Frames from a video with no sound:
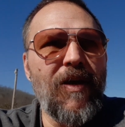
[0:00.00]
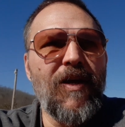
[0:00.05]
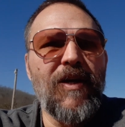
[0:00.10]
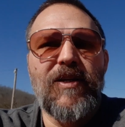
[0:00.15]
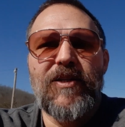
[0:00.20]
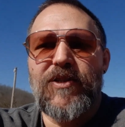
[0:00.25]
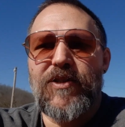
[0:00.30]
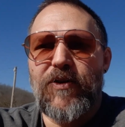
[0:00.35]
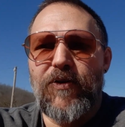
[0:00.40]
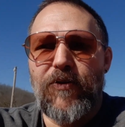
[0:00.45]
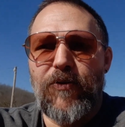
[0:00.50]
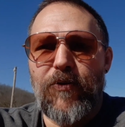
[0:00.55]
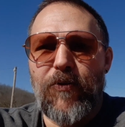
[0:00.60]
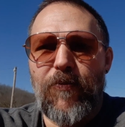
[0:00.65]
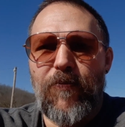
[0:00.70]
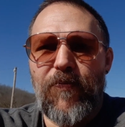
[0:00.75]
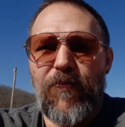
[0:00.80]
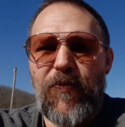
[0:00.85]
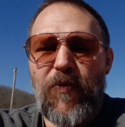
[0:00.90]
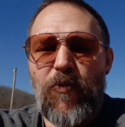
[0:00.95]
So
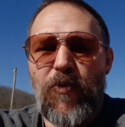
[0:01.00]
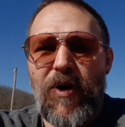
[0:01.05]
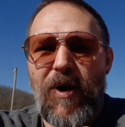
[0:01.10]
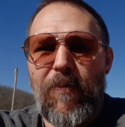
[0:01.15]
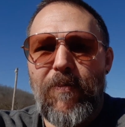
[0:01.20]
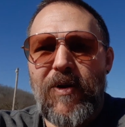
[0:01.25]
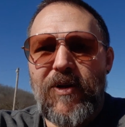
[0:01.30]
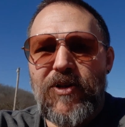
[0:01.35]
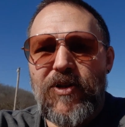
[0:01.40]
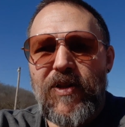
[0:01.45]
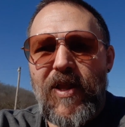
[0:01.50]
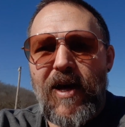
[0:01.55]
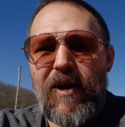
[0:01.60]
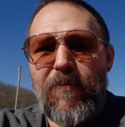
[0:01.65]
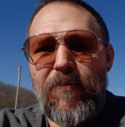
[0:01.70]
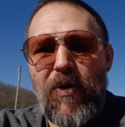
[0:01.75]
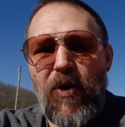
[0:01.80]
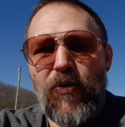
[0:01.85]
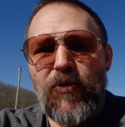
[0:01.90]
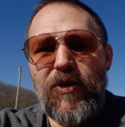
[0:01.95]
when I mentioned that
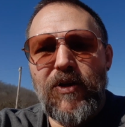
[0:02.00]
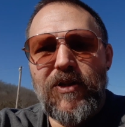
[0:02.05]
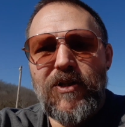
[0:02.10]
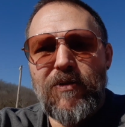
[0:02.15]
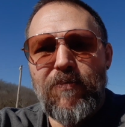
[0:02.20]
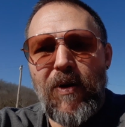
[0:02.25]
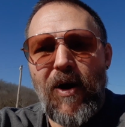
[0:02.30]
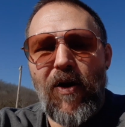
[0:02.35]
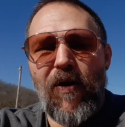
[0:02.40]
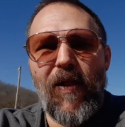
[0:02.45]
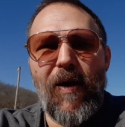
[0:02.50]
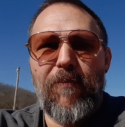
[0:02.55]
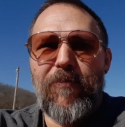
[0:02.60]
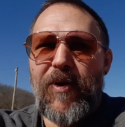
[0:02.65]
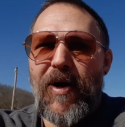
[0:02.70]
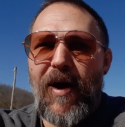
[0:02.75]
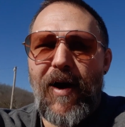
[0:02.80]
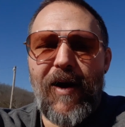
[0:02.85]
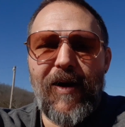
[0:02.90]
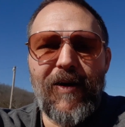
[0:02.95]
ammonia smell, I'm
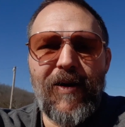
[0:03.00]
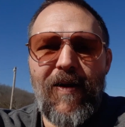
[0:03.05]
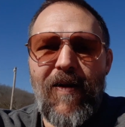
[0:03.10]
not,